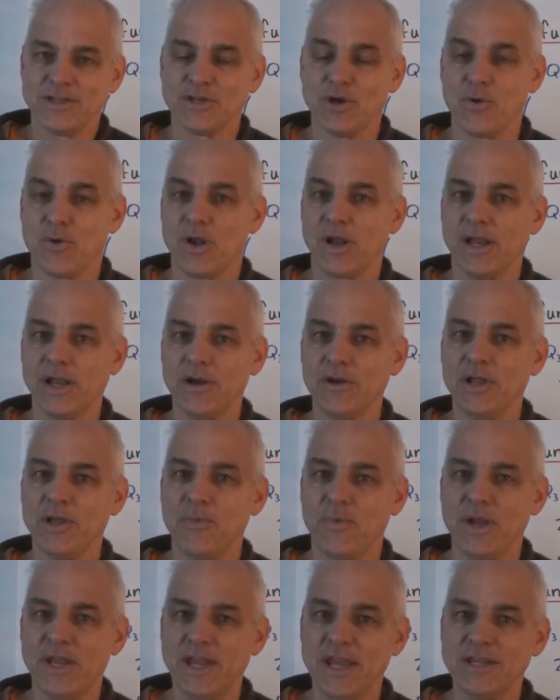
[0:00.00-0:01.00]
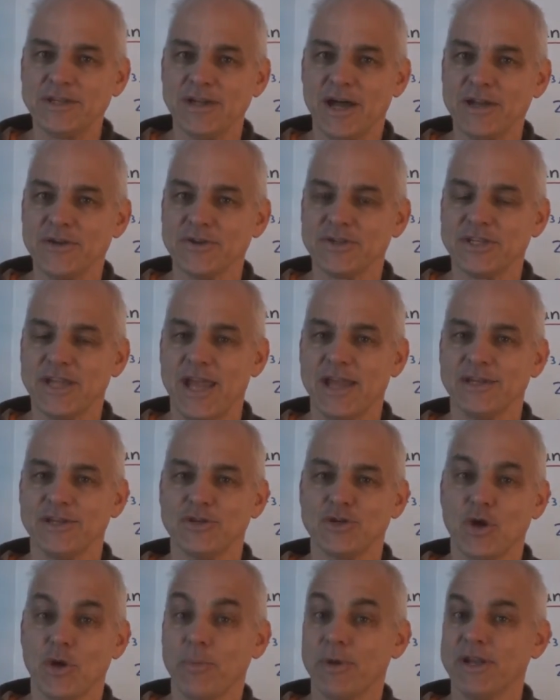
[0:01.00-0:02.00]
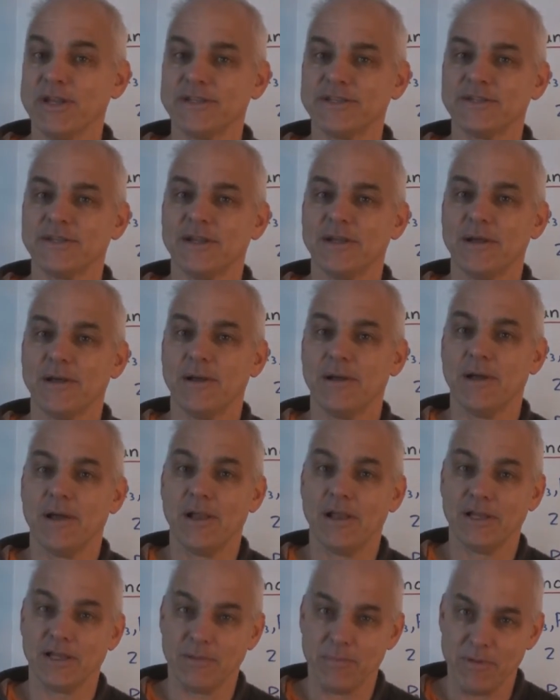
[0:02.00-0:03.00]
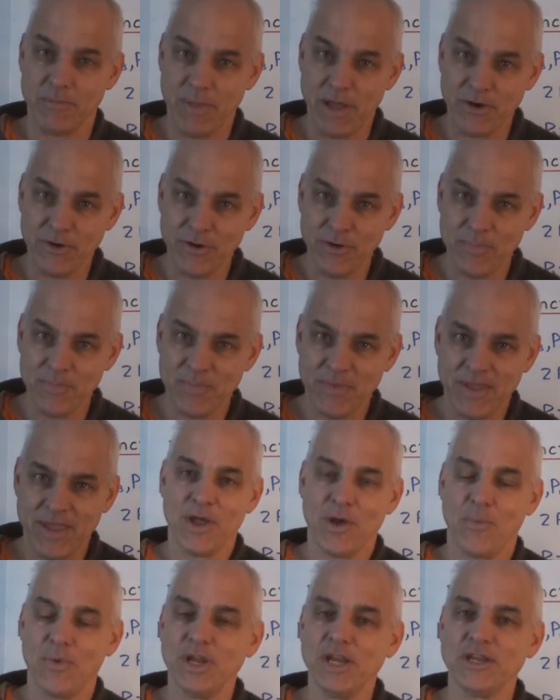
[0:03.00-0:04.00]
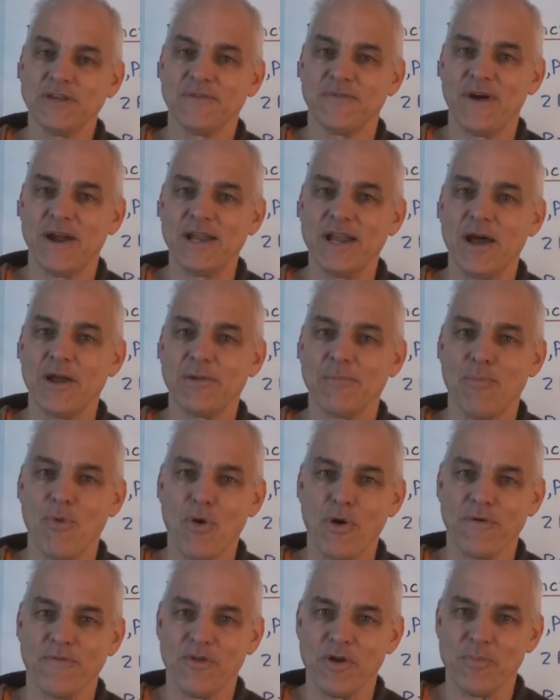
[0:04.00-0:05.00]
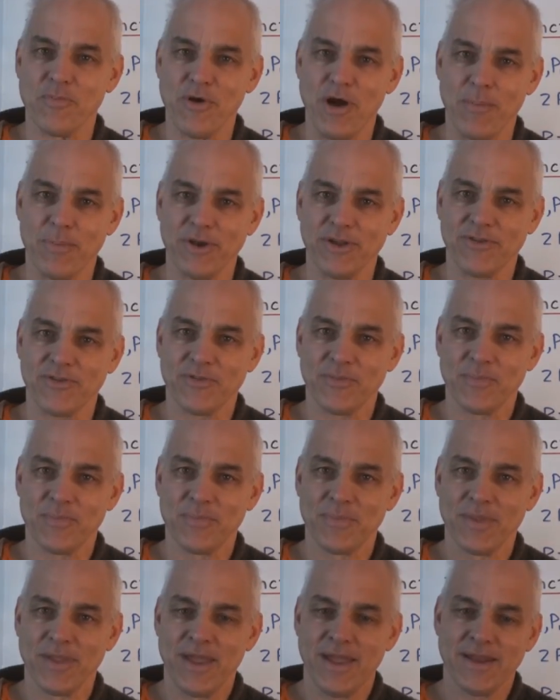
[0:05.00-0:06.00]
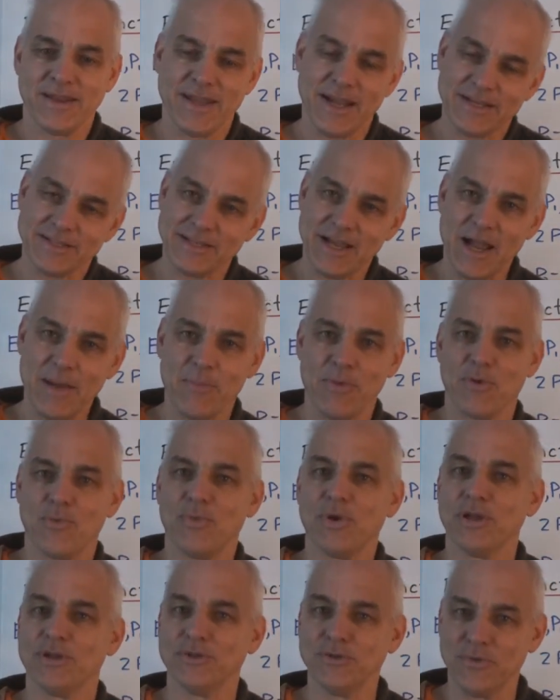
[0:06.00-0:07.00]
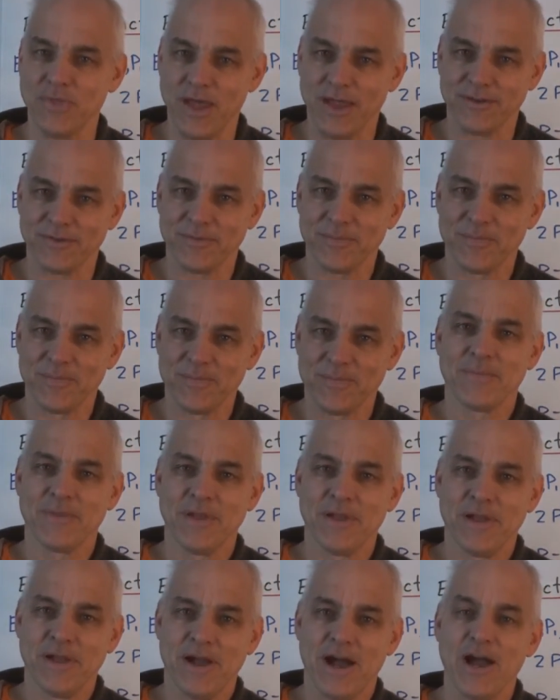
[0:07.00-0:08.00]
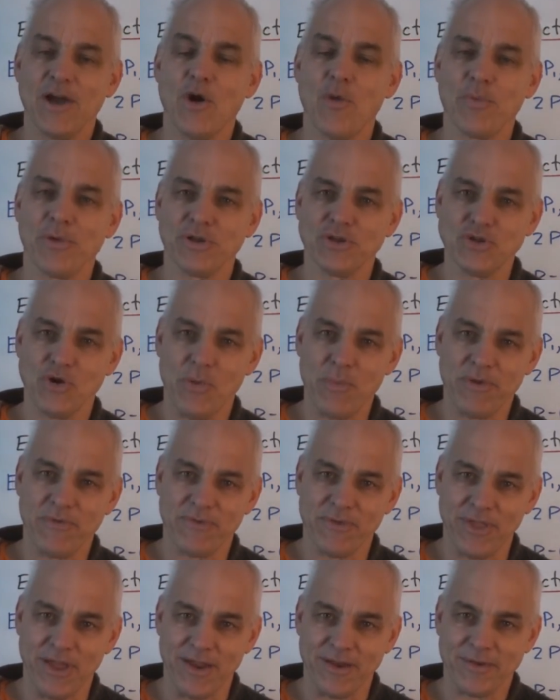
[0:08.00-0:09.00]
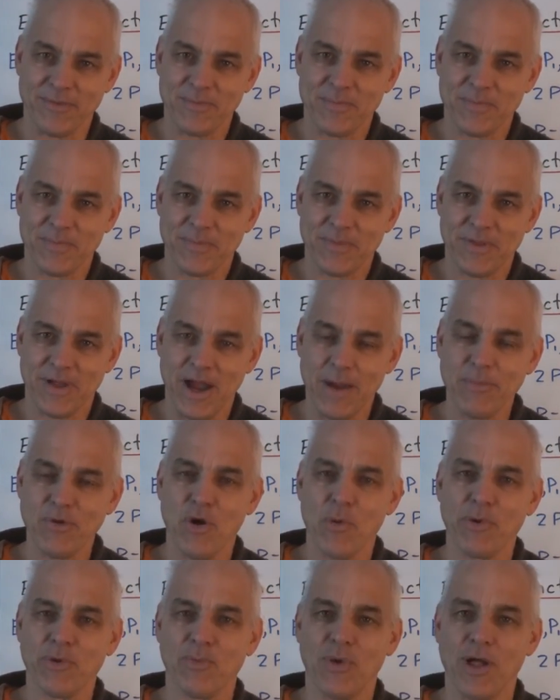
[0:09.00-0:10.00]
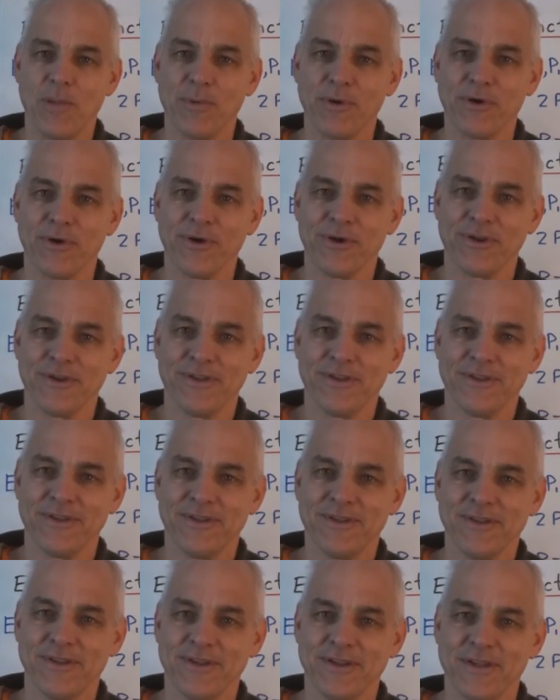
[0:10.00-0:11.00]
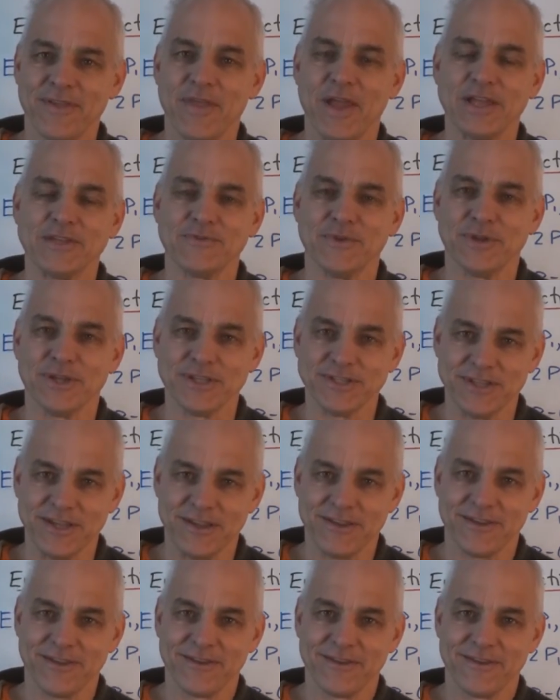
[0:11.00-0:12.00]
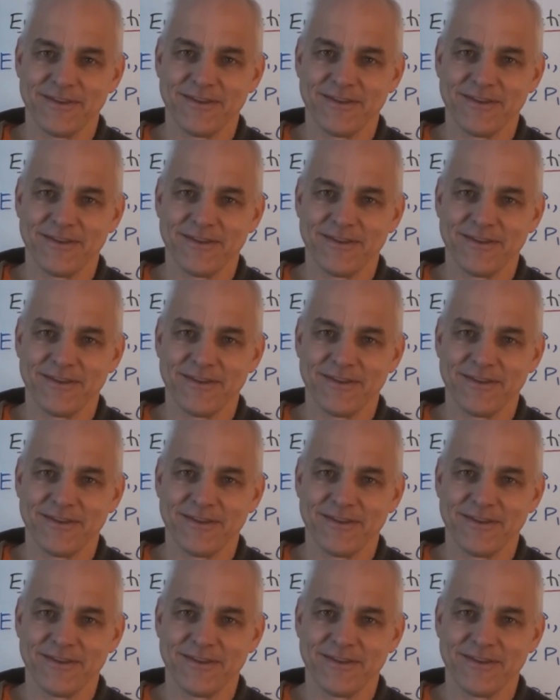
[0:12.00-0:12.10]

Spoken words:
So clearly we need to understand determinants a little bit better. We need to find out more of their properties. Next time we'll do that. I hope you'll join me for that. I'm Wildberger. Thanks for listening.